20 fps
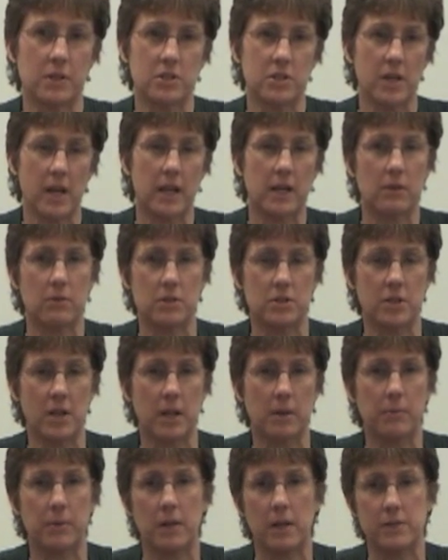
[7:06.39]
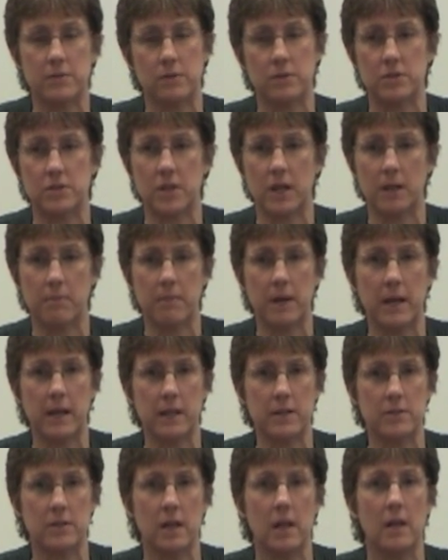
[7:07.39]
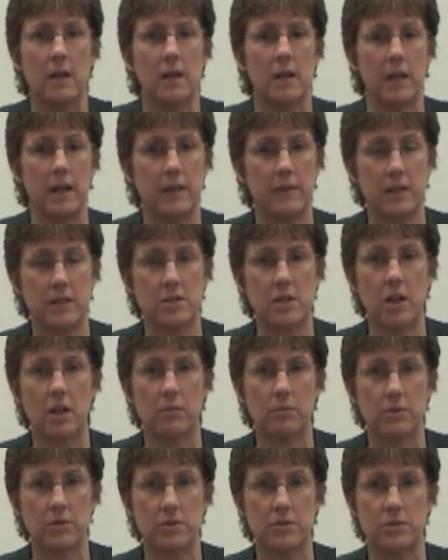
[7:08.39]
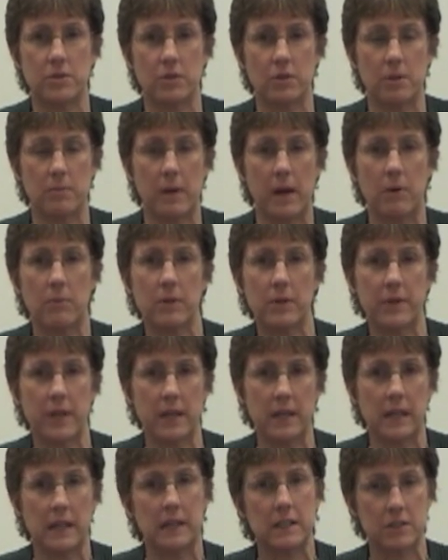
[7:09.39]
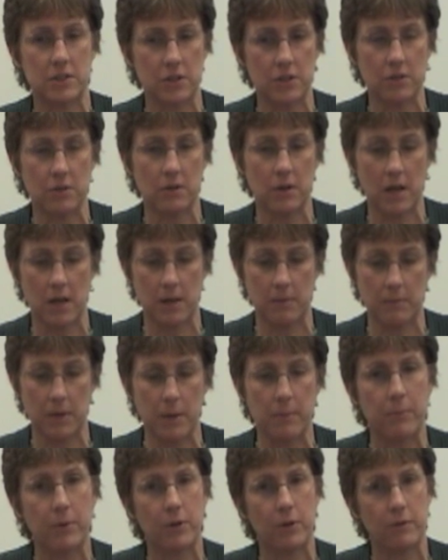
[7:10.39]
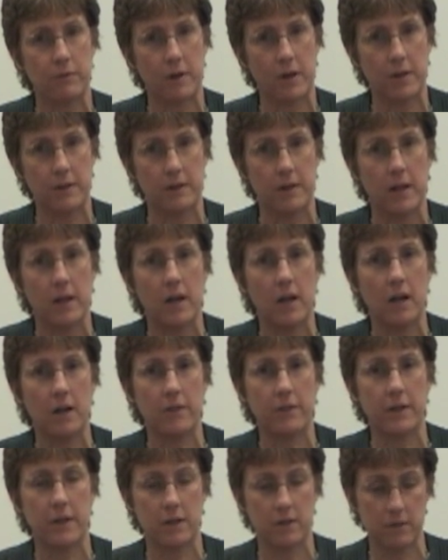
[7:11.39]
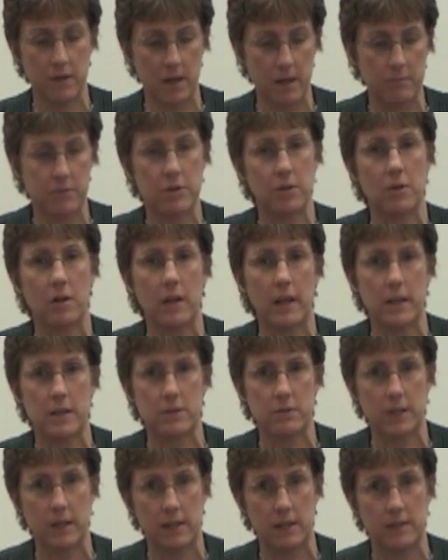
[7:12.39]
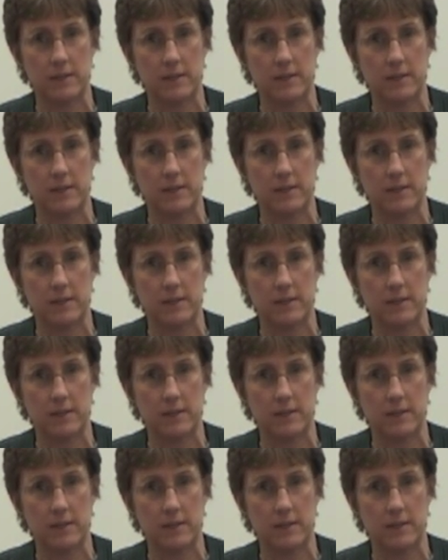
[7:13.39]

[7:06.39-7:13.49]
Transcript: a check or a check plus or a check minus, and then talk with the student about what they needed to improve on their journal entry.